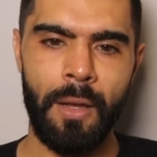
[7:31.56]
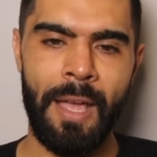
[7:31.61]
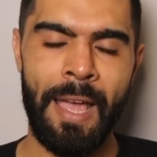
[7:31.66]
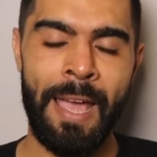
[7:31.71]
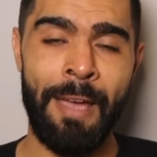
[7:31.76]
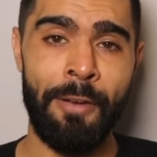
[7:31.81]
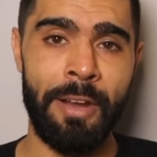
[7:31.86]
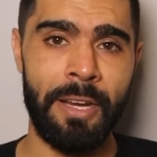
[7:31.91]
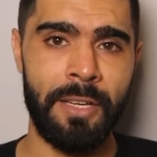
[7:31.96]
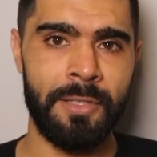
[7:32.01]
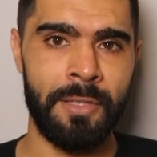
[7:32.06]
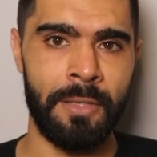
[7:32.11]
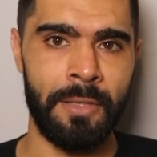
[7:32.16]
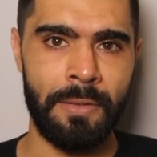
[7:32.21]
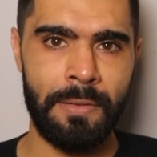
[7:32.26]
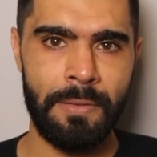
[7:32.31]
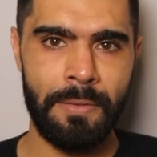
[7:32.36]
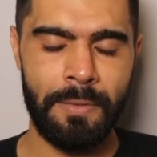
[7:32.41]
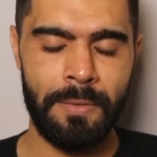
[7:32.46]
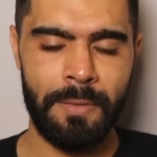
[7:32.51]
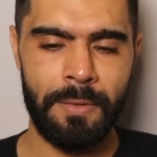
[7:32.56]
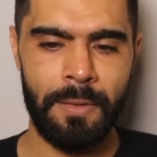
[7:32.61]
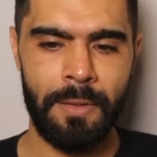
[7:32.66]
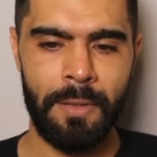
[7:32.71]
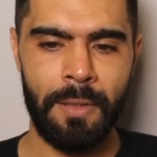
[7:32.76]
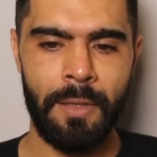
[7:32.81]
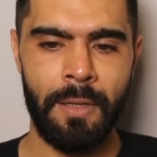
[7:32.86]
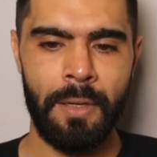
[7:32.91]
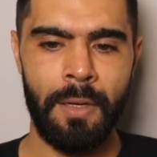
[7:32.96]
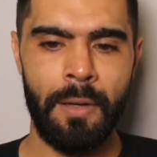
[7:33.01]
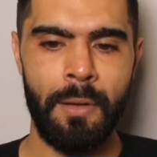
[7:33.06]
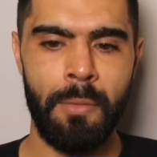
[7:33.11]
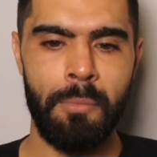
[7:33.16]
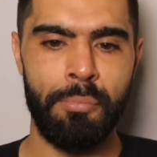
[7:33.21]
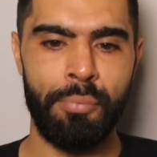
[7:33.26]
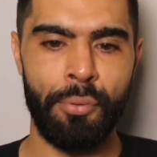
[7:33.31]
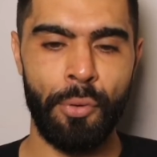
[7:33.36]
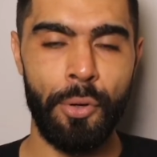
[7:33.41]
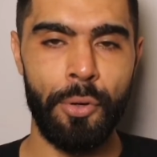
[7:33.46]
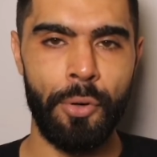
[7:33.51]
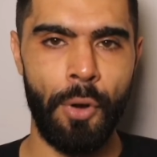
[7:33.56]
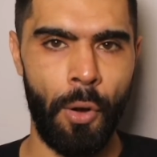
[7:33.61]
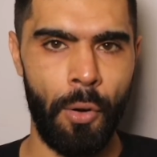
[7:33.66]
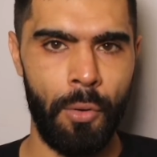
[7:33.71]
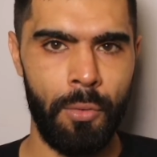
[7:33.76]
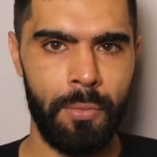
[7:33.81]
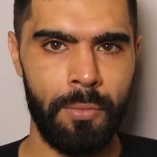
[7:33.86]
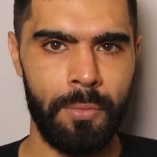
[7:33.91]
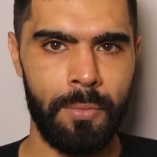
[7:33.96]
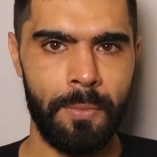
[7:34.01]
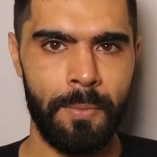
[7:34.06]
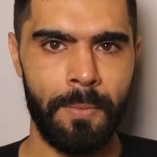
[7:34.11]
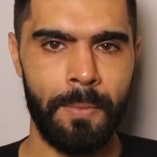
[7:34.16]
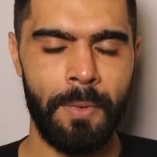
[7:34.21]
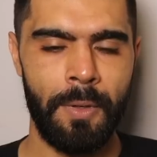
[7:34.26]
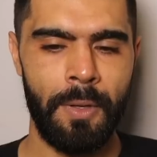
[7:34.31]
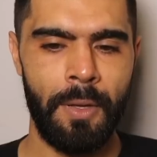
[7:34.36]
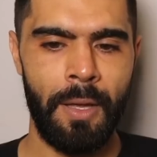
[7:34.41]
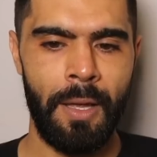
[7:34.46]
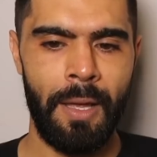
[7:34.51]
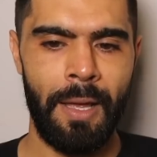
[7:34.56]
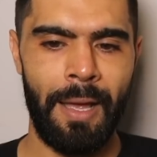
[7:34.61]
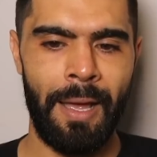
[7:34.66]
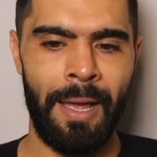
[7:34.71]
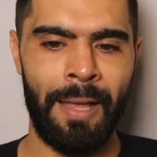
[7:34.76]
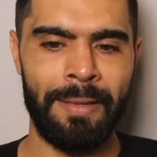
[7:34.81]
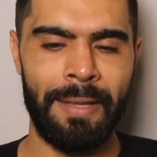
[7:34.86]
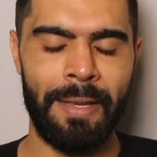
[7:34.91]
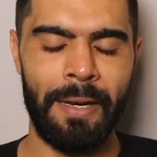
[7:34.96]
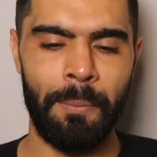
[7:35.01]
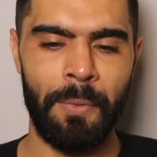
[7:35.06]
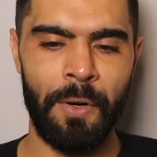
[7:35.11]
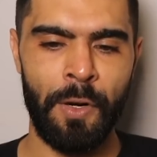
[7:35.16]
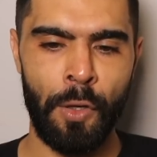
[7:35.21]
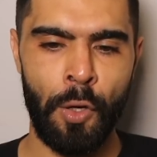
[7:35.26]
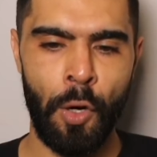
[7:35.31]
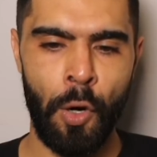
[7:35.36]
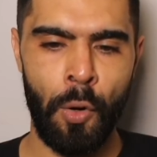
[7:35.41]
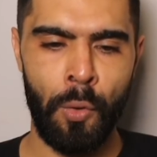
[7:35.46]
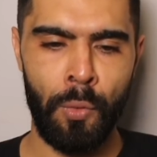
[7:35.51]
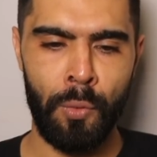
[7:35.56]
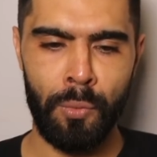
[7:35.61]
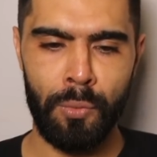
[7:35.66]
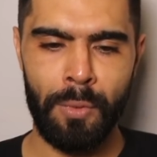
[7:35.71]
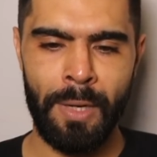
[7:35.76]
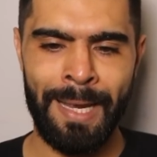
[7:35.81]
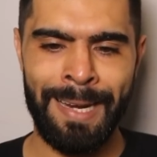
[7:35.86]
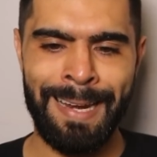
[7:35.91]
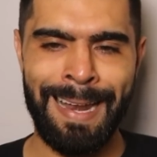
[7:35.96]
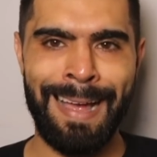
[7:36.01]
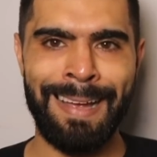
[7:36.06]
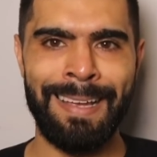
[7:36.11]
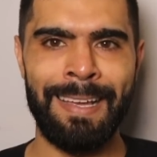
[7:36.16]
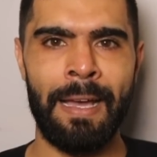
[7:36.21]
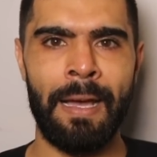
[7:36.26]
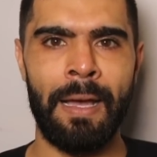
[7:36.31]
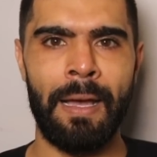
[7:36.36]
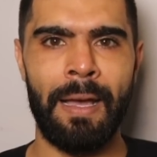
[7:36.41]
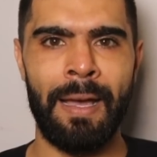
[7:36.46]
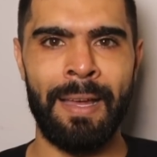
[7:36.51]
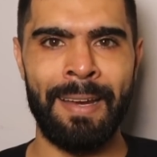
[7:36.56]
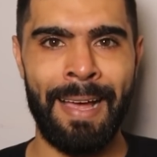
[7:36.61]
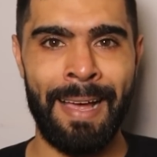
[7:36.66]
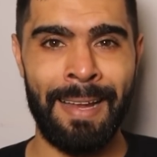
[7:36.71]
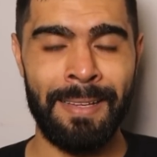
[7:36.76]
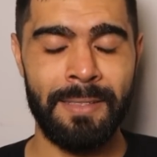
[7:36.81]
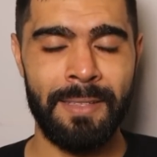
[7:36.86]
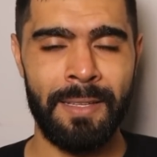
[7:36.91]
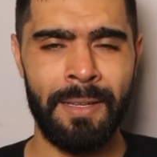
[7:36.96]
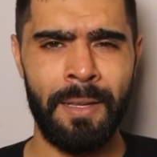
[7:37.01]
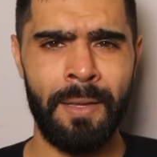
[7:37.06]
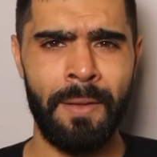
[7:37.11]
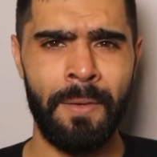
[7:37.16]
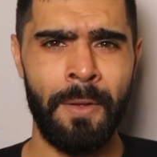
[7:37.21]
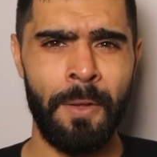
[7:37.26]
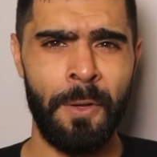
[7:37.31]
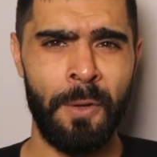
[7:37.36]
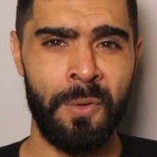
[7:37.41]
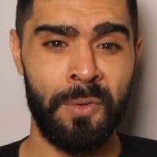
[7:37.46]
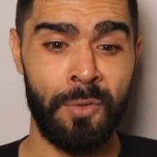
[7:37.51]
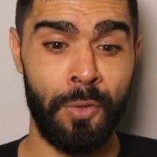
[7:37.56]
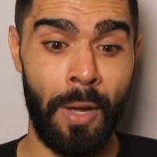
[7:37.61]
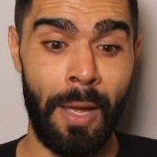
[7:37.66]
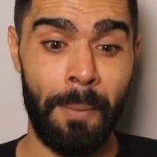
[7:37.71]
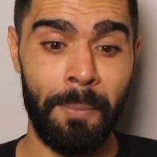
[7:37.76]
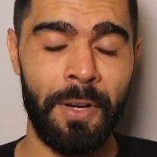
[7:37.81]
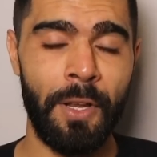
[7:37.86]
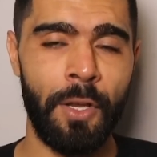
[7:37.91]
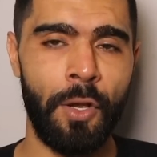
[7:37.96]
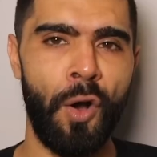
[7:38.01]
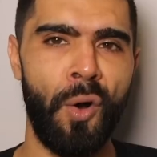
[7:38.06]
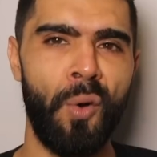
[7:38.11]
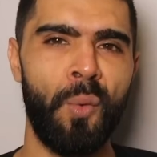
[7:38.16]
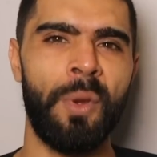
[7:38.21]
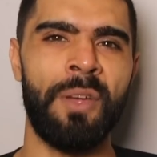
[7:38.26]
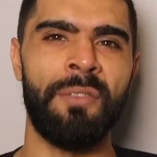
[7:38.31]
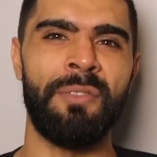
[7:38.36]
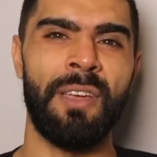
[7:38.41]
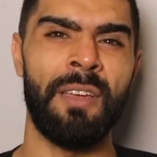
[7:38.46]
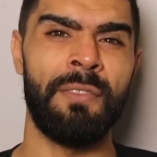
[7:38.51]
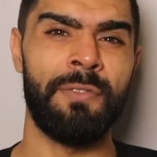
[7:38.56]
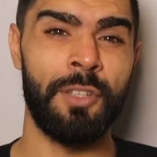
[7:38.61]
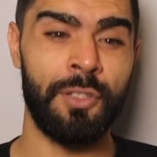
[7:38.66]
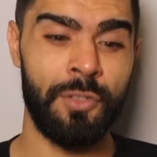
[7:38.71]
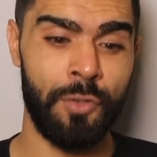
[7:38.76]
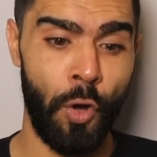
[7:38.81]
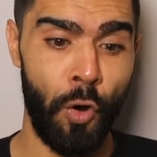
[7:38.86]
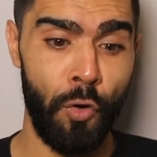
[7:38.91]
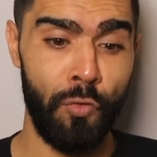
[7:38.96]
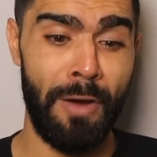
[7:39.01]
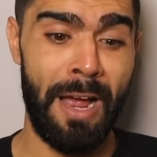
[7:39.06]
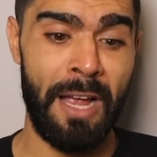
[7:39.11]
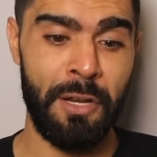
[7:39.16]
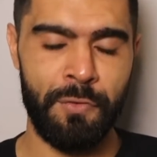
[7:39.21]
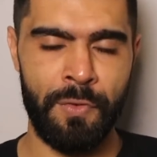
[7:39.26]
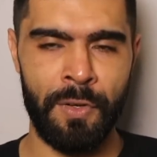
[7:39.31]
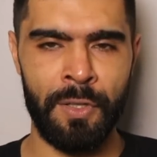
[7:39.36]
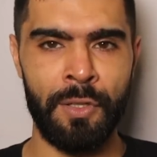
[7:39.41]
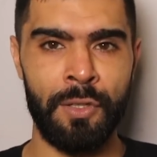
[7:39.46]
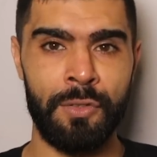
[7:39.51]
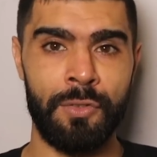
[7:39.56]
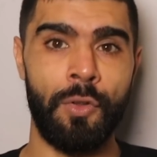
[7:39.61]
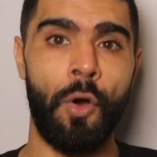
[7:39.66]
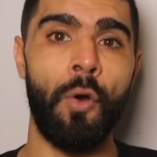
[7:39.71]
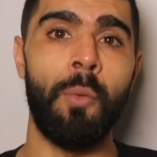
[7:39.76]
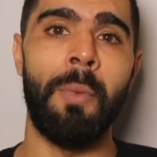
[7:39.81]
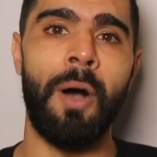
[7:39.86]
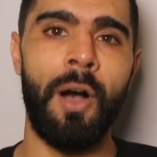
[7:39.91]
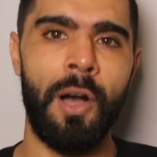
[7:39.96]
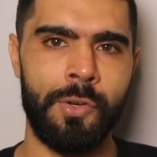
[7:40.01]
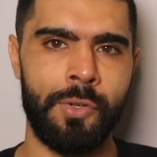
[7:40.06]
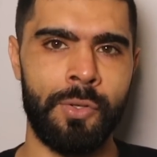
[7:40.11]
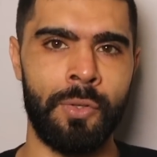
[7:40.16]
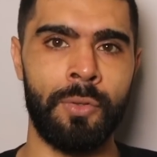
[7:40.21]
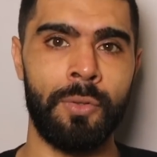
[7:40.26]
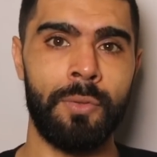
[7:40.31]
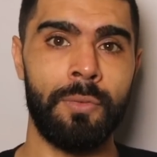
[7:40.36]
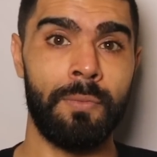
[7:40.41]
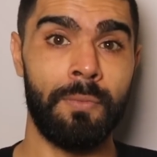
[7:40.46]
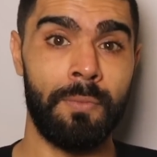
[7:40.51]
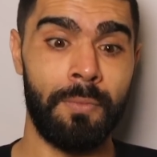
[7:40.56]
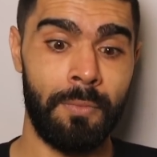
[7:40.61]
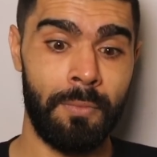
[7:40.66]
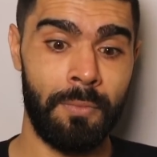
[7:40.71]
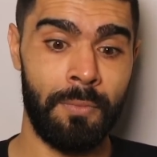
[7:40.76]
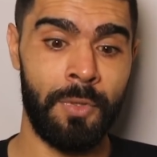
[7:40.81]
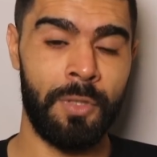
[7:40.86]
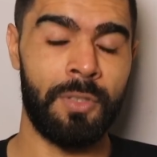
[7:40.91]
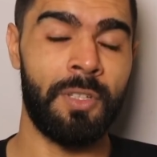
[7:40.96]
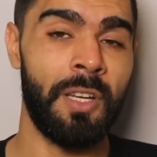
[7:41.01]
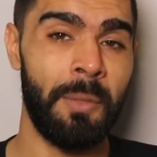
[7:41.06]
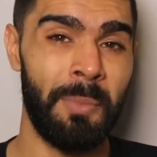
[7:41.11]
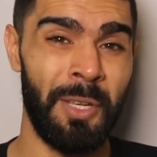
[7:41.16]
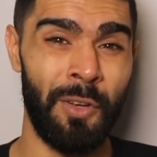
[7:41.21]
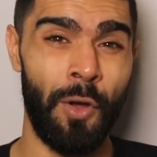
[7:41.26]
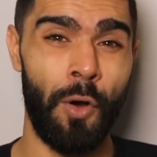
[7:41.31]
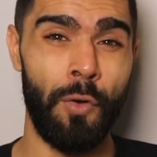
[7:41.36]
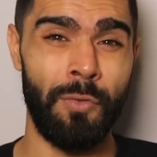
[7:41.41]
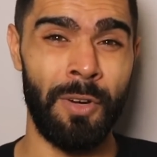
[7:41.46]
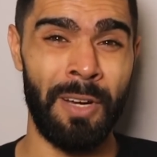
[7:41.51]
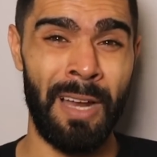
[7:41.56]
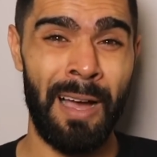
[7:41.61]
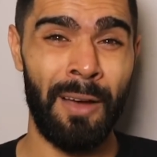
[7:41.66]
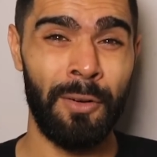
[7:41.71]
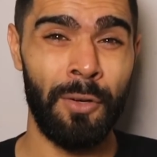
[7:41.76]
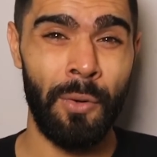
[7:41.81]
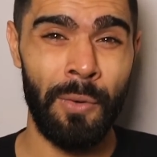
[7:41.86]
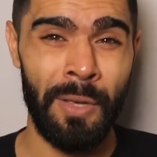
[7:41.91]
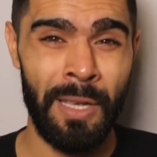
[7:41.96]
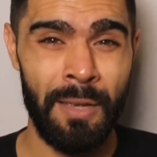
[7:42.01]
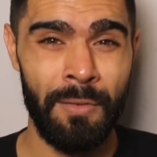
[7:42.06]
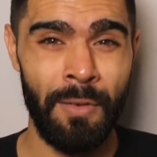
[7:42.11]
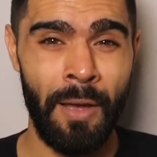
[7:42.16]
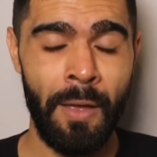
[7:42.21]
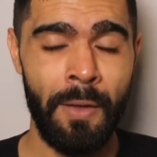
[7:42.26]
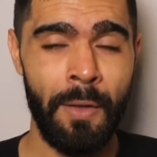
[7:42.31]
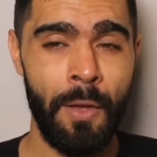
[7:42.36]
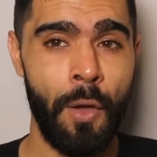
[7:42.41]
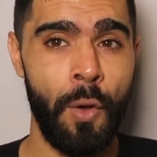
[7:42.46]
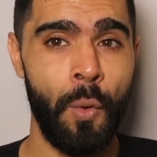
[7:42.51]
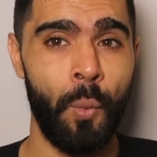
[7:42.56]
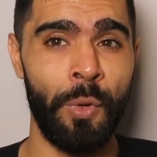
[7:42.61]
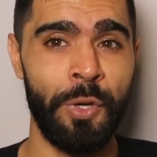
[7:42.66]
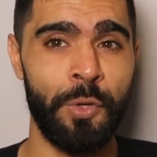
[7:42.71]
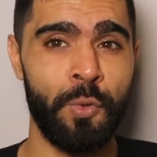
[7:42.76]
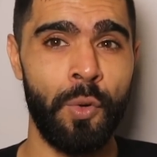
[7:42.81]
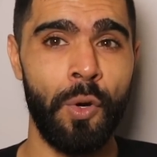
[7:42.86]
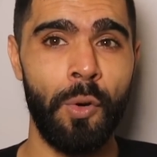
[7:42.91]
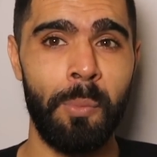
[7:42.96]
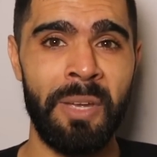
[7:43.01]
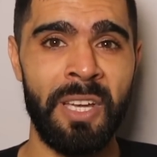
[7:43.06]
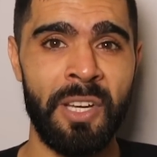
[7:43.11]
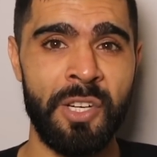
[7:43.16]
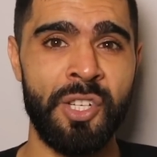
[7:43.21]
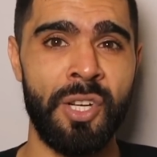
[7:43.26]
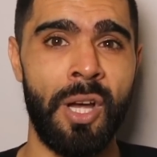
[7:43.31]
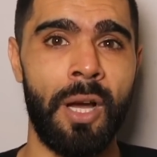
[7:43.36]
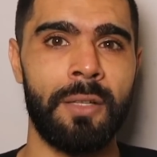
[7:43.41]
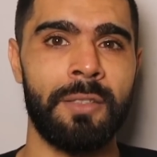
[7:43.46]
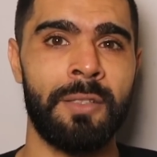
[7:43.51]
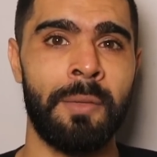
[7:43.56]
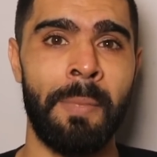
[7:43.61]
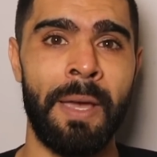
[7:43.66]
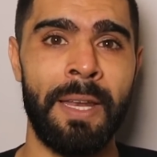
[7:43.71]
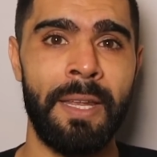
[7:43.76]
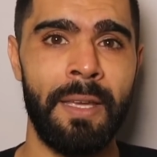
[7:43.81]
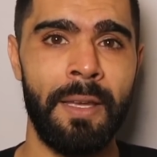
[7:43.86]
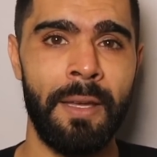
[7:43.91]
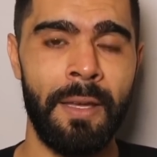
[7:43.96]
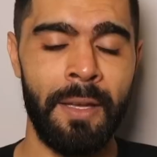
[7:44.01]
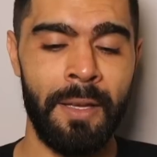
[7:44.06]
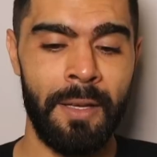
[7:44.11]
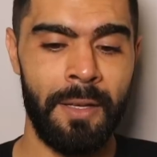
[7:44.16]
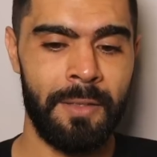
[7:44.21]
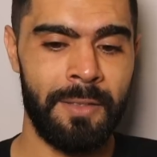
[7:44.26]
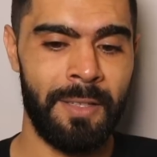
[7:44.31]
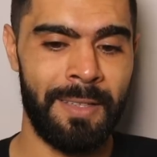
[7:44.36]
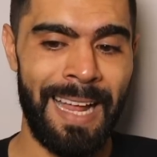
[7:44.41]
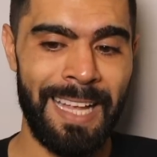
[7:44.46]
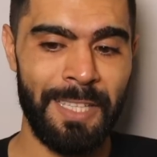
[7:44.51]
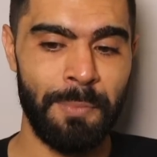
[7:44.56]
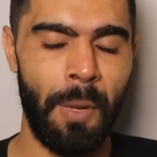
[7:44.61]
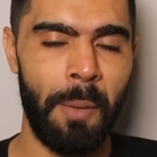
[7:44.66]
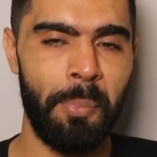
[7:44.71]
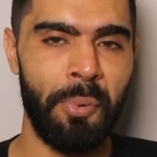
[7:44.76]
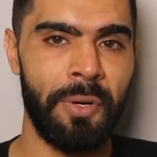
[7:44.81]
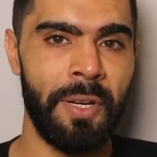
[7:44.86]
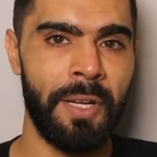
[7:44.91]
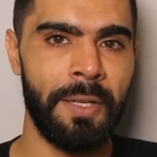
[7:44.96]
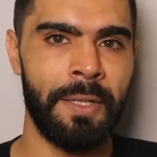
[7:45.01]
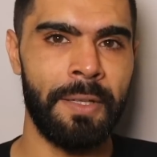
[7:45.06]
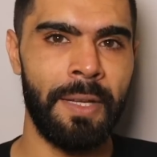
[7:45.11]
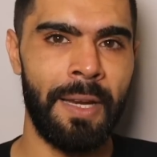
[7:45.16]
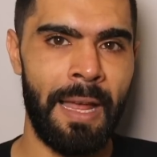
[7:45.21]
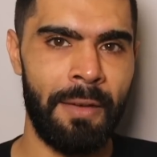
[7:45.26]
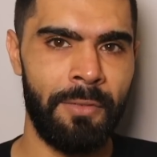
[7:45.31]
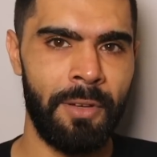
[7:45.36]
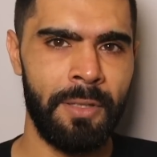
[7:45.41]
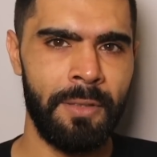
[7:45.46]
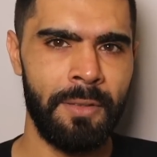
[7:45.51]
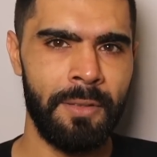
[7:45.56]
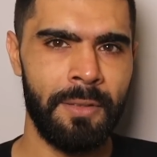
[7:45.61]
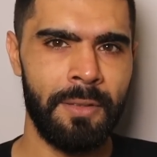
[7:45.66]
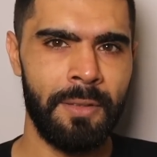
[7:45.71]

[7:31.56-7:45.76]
Eriksen, Bruno, and then I'm going to go Elanga and Antony. So I'm going to go with, if there's no Rashford, there's no Martial, there's going to be no Ronaldo either, which will be a shock to many. So that's my predicted 11.